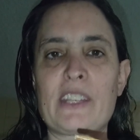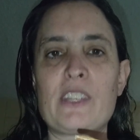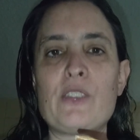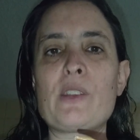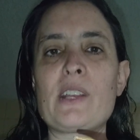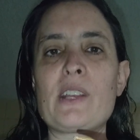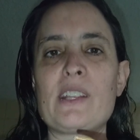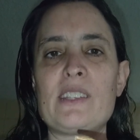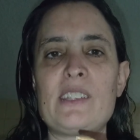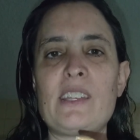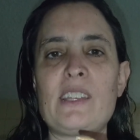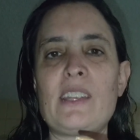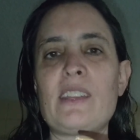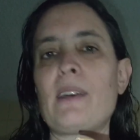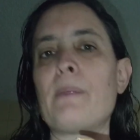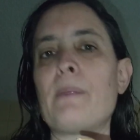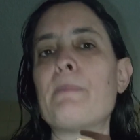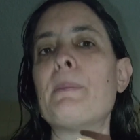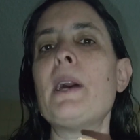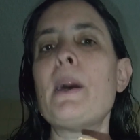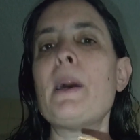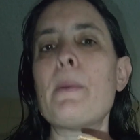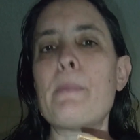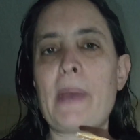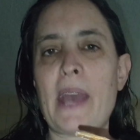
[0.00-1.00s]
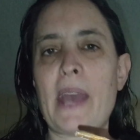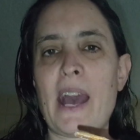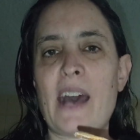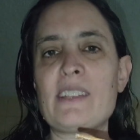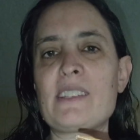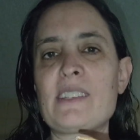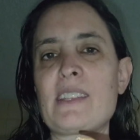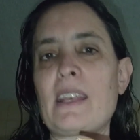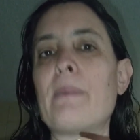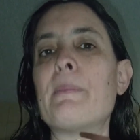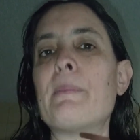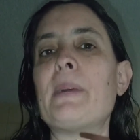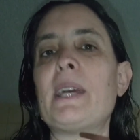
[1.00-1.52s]
You can see them pass
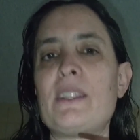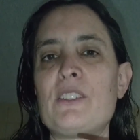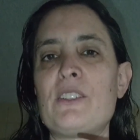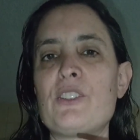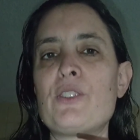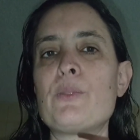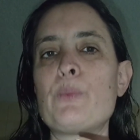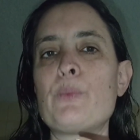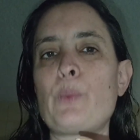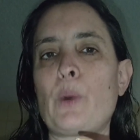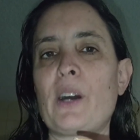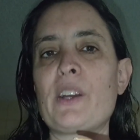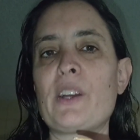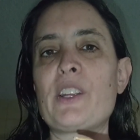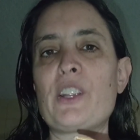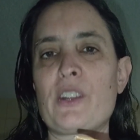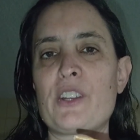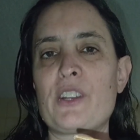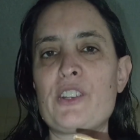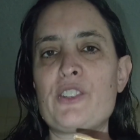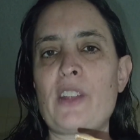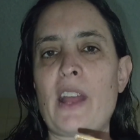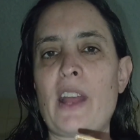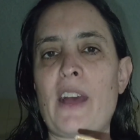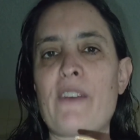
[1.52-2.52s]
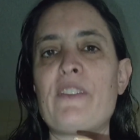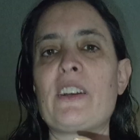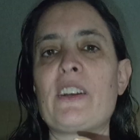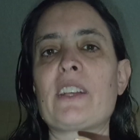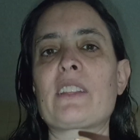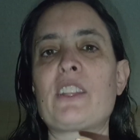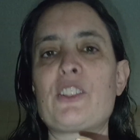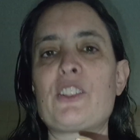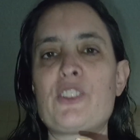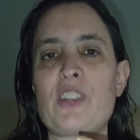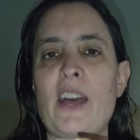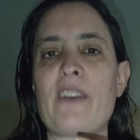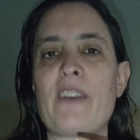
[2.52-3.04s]
them in while you're in traffic.
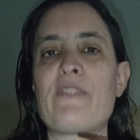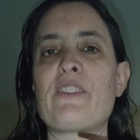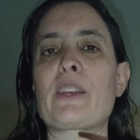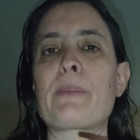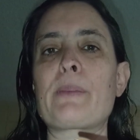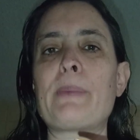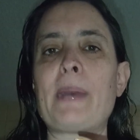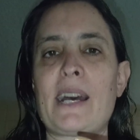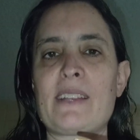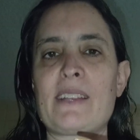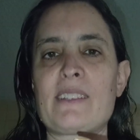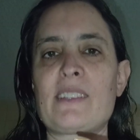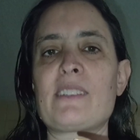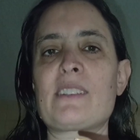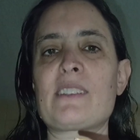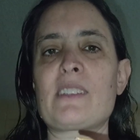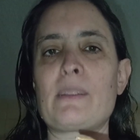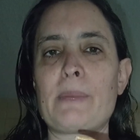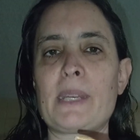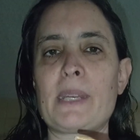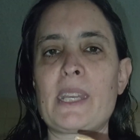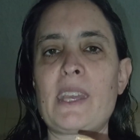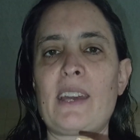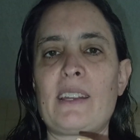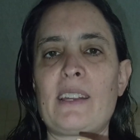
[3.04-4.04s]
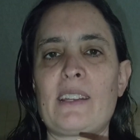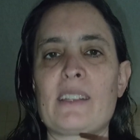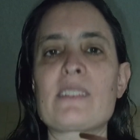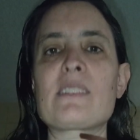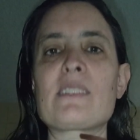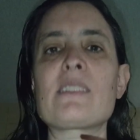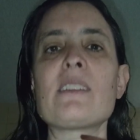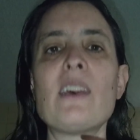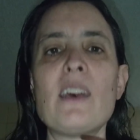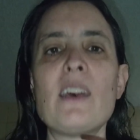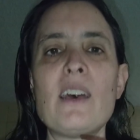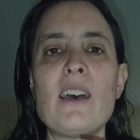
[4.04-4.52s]
The traffic passes the mechanics.